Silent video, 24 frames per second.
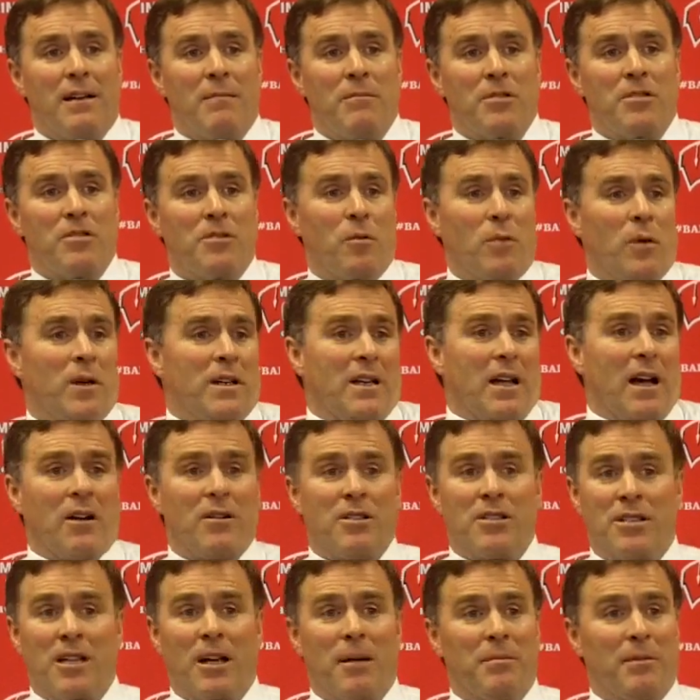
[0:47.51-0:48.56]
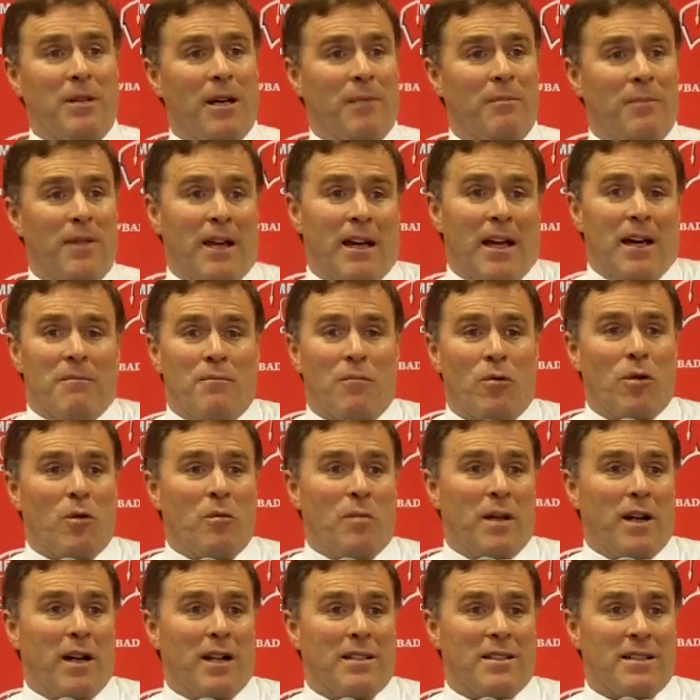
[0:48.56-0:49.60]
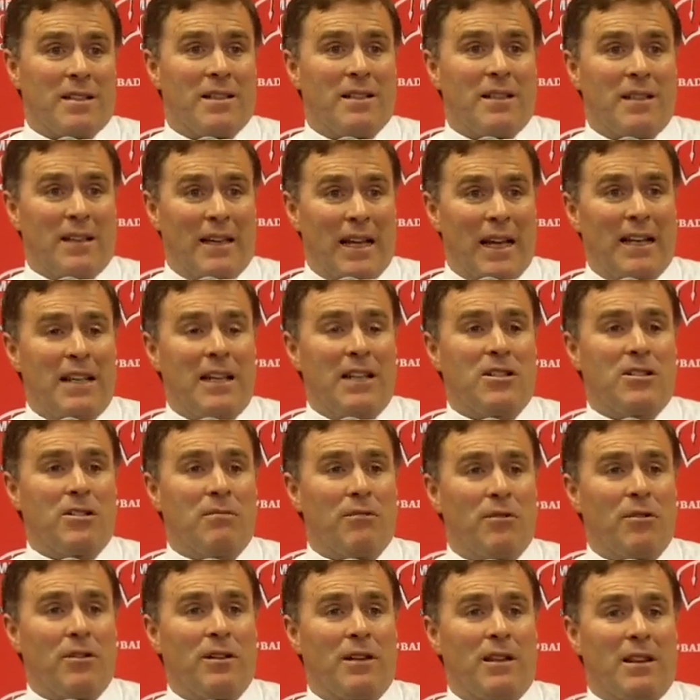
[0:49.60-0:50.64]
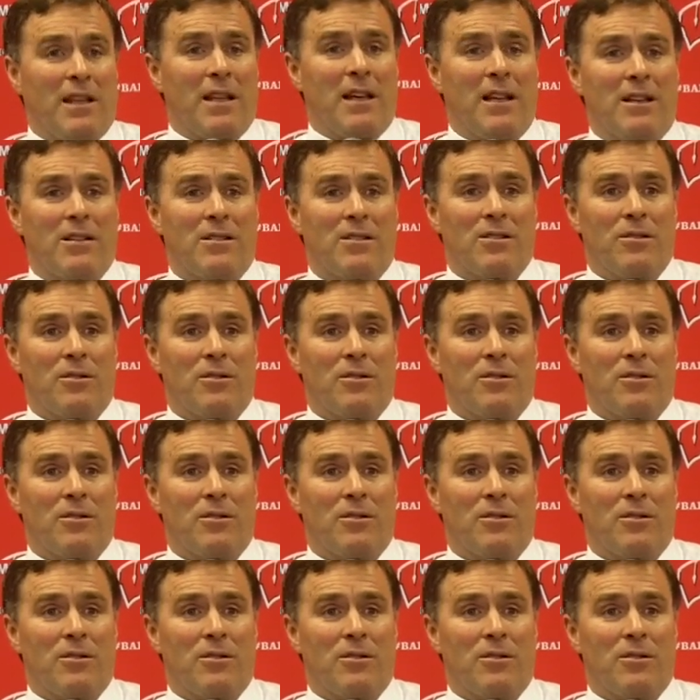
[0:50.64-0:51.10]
Mr. Witkow stepped up. They got more minutes and they did some good things.